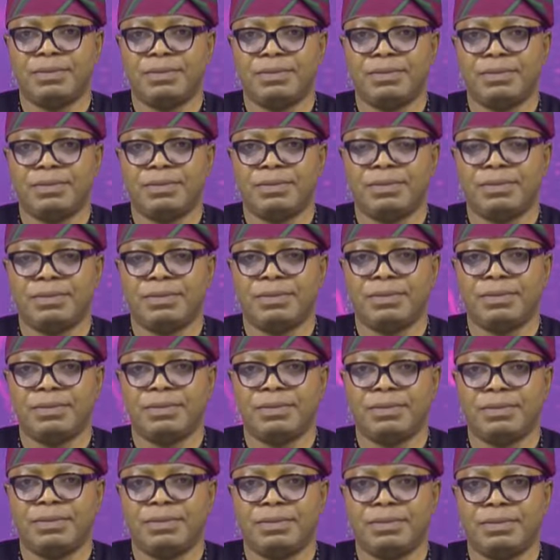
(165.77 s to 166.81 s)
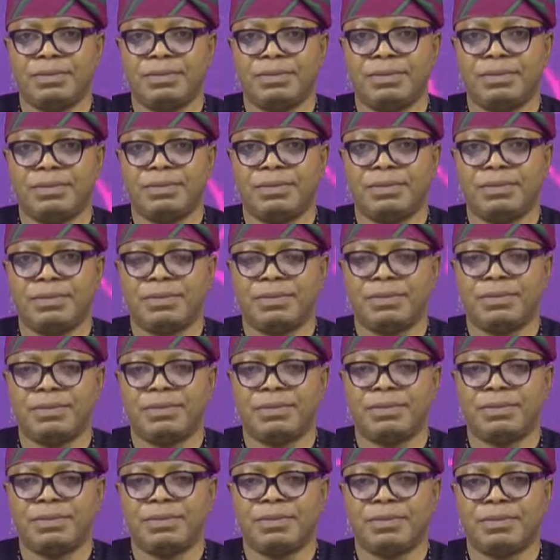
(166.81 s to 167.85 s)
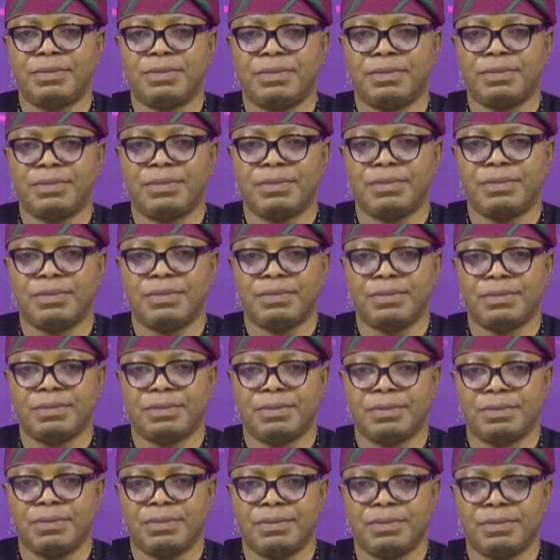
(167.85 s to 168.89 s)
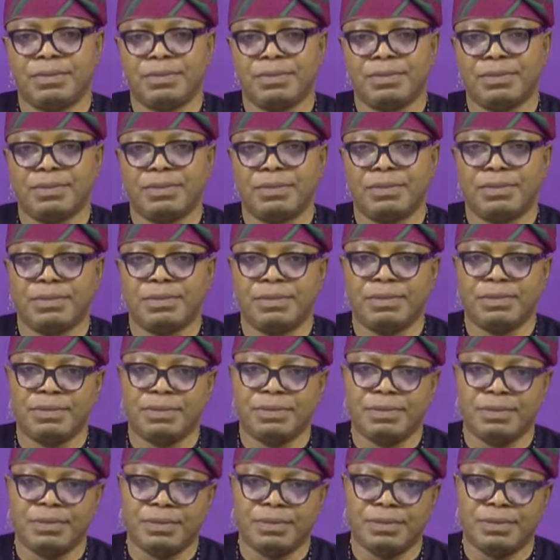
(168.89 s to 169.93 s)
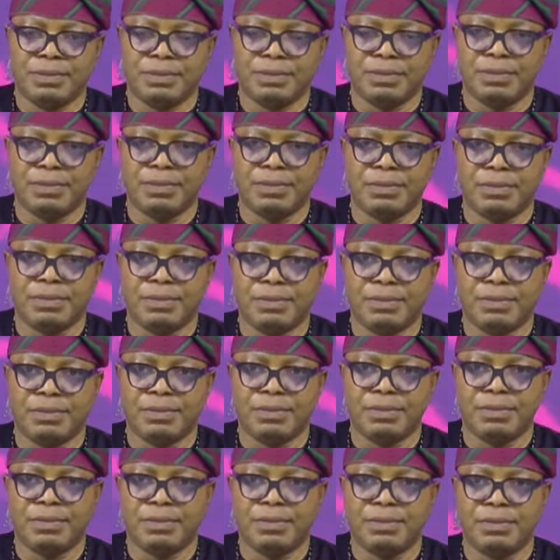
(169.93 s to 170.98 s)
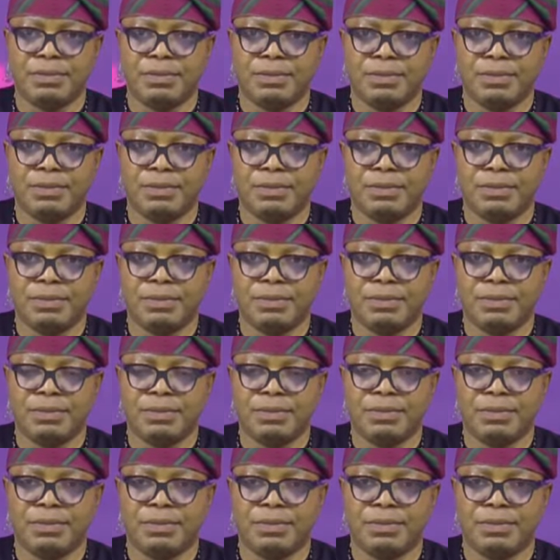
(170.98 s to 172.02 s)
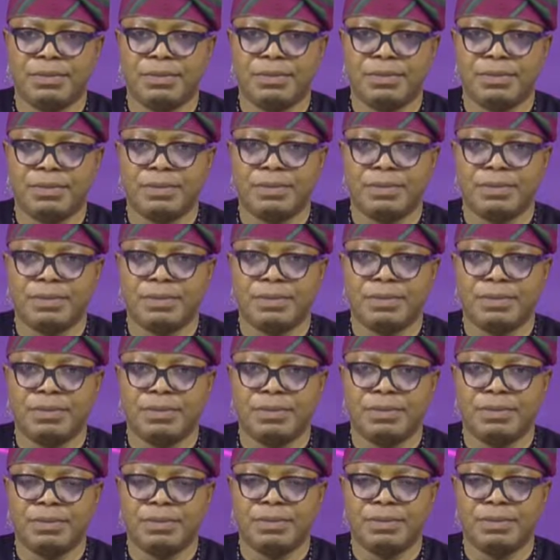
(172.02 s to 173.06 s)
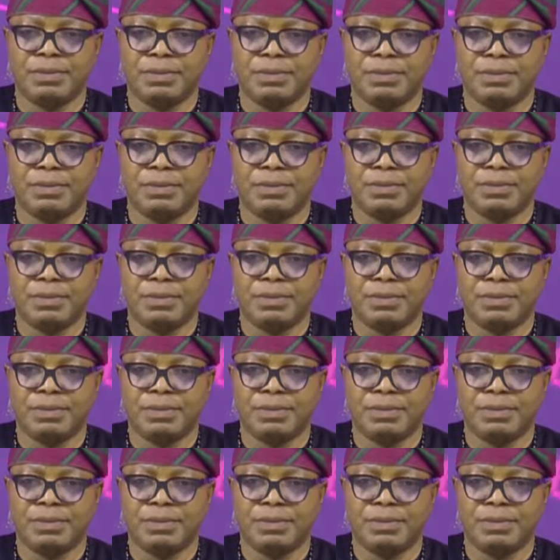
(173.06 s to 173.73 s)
The person shown says nothing.